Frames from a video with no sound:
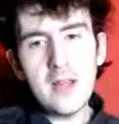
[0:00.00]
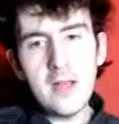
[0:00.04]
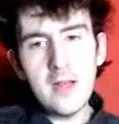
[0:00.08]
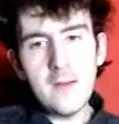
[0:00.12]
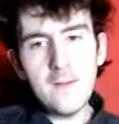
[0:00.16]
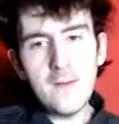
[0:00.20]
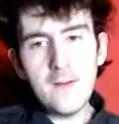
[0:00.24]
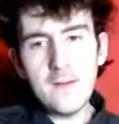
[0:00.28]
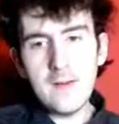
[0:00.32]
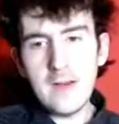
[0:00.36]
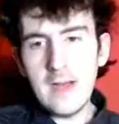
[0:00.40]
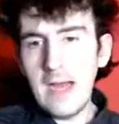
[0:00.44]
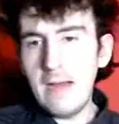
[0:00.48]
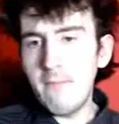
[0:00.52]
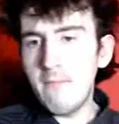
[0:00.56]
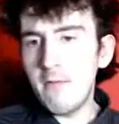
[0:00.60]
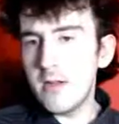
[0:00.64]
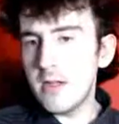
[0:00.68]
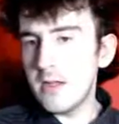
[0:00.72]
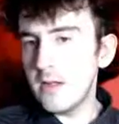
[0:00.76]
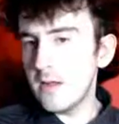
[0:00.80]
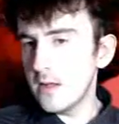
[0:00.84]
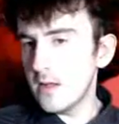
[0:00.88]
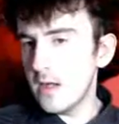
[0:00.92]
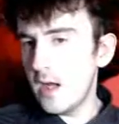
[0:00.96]
I'm
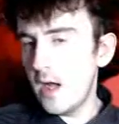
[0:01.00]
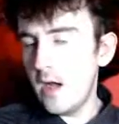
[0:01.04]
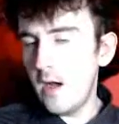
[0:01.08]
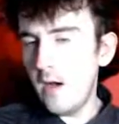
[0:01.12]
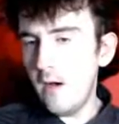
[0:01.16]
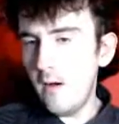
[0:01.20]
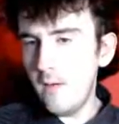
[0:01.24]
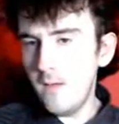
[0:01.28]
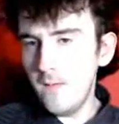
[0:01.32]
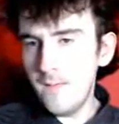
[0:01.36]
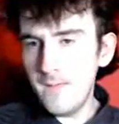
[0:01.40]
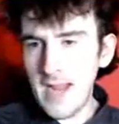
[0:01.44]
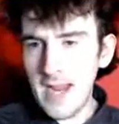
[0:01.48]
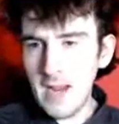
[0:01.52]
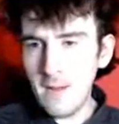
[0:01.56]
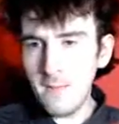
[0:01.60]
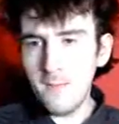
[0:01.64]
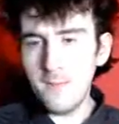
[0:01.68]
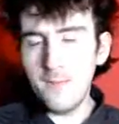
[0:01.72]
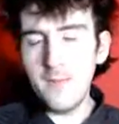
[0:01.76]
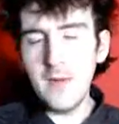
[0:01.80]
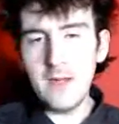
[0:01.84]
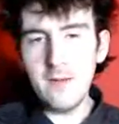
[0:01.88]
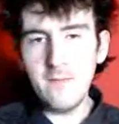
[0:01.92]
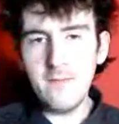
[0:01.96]
just got the whole thing
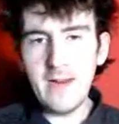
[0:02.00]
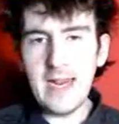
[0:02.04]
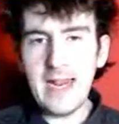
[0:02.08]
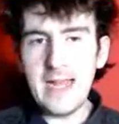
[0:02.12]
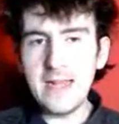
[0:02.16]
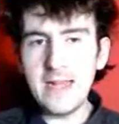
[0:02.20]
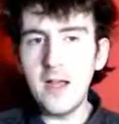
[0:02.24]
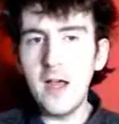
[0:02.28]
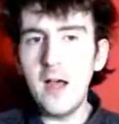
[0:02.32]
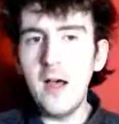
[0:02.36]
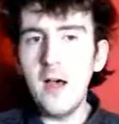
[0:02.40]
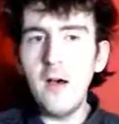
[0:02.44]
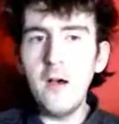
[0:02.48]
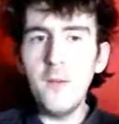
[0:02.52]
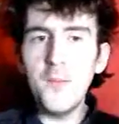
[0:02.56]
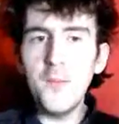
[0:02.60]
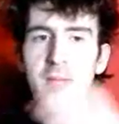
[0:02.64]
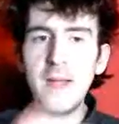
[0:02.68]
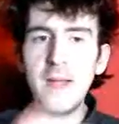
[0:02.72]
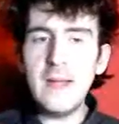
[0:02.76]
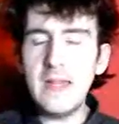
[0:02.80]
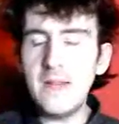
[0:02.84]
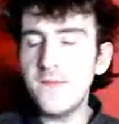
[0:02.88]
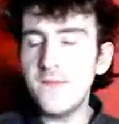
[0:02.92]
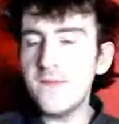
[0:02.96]
because we kept the whole
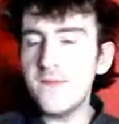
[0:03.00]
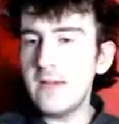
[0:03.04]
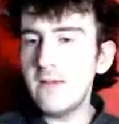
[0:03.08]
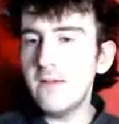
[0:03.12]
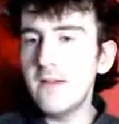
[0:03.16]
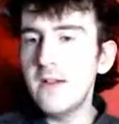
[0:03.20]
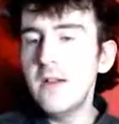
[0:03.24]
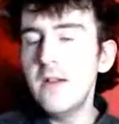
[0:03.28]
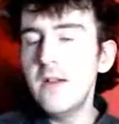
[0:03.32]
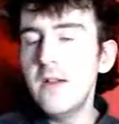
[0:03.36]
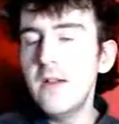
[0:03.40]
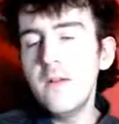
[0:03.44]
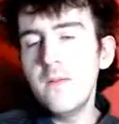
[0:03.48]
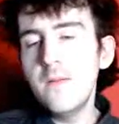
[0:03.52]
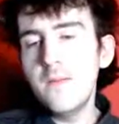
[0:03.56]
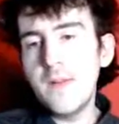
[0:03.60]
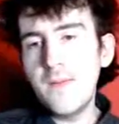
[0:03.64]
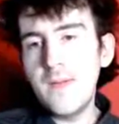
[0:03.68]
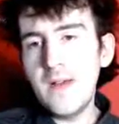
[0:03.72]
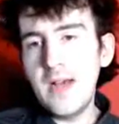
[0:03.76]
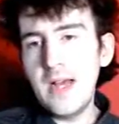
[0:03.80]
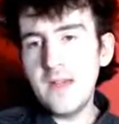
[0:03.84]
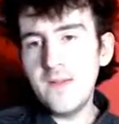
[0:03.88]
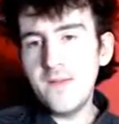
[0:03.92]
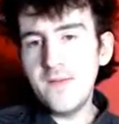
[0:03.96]
PS3,
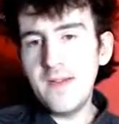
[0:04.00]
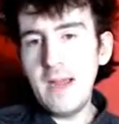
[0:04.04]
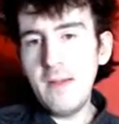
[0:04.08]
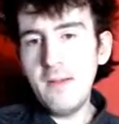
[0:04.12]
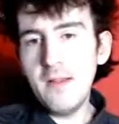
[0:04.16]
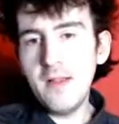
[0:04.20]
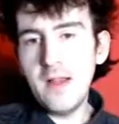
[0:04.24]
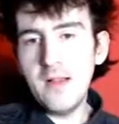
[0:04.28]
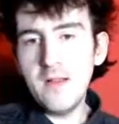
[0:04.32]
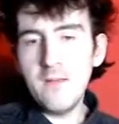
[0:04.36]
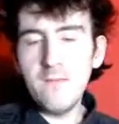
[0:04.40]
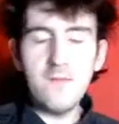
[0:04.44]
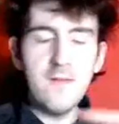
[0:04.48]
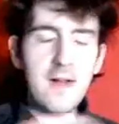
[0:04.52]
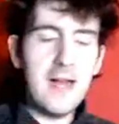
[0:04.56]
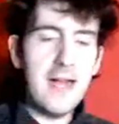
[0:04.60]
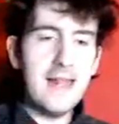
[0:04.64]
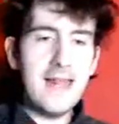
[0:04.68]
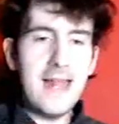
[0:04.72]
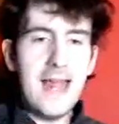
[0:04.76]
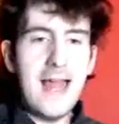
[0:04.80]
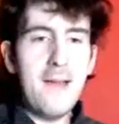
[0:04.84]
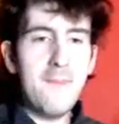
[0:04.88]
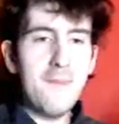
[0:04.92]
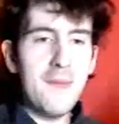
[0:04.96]
the first three episodes
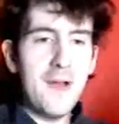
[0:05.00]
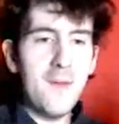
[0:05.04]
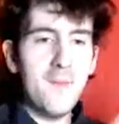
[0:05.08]
right there.